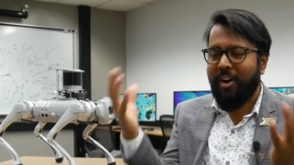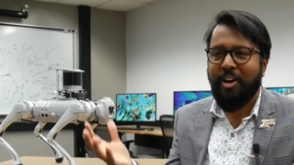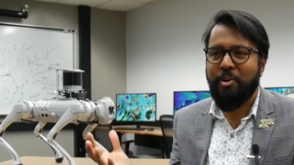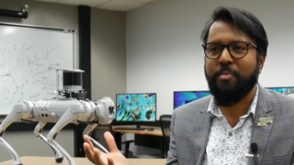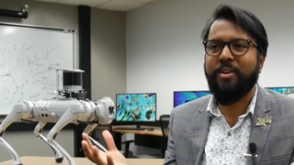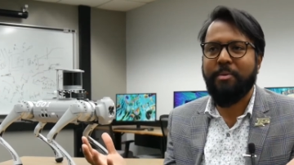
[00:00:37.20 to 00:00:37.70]
our
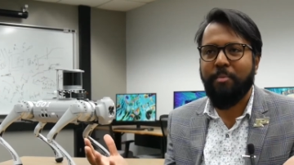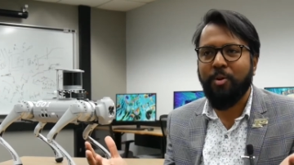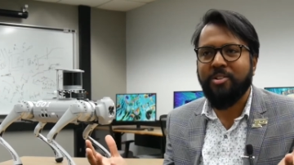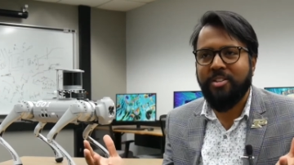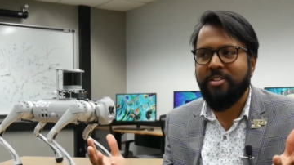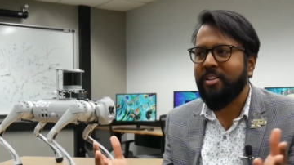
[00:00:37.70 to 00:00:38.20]
human
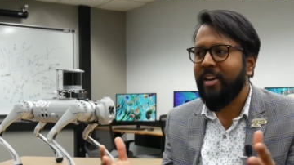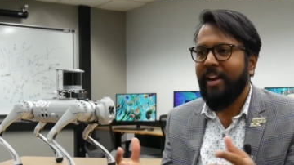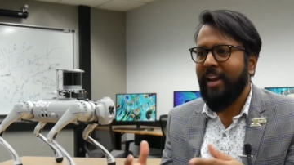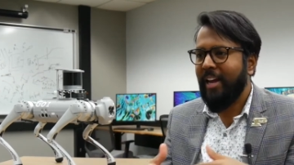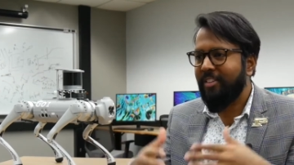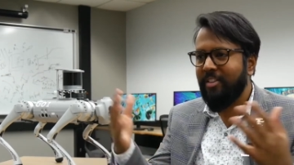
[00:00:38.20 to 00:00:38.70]
emotions,
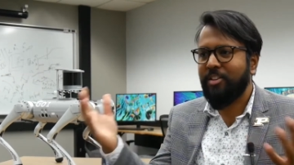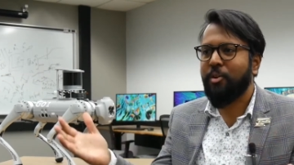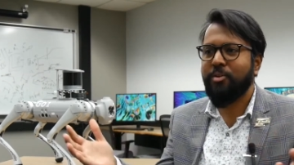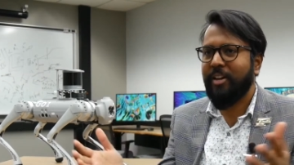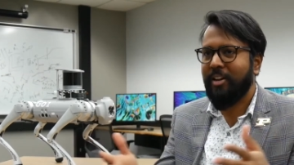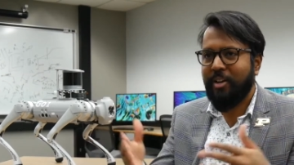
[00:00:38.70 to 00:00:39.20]
even
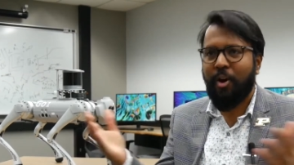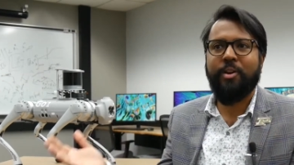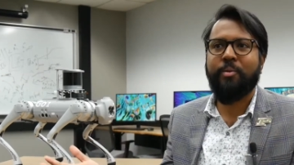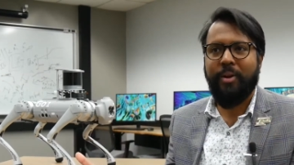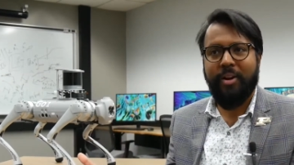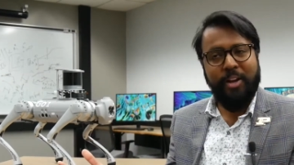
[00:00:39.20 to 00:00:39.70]
though they are
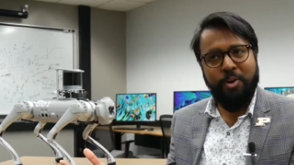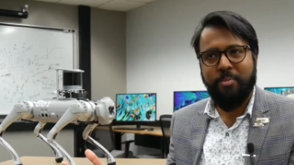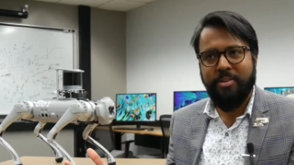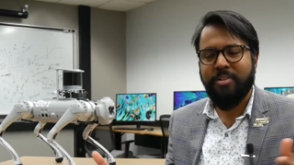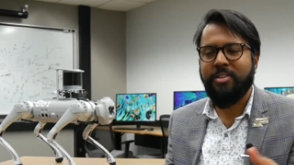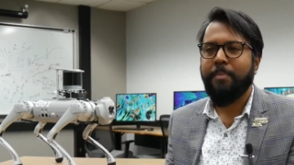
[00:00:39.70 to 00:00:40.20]
not real
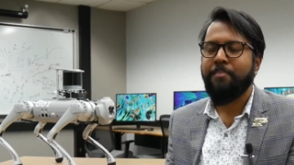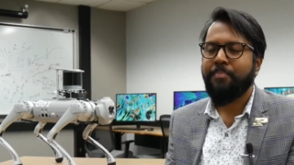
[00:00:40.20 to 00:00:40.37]
humans.